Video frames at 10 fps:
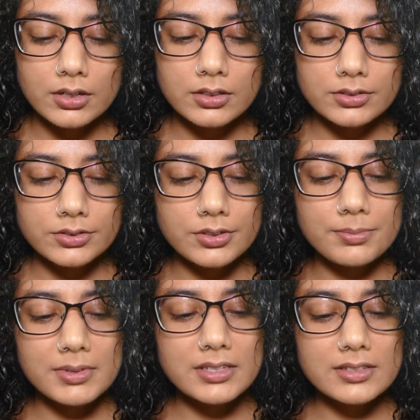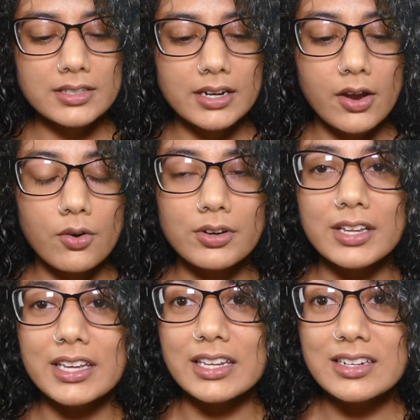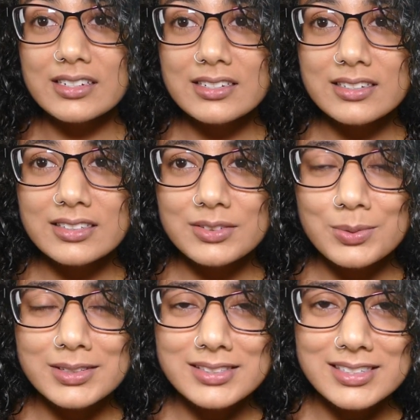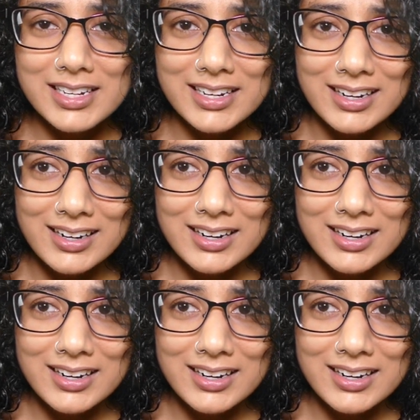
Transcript: So it means that I only eat once a day.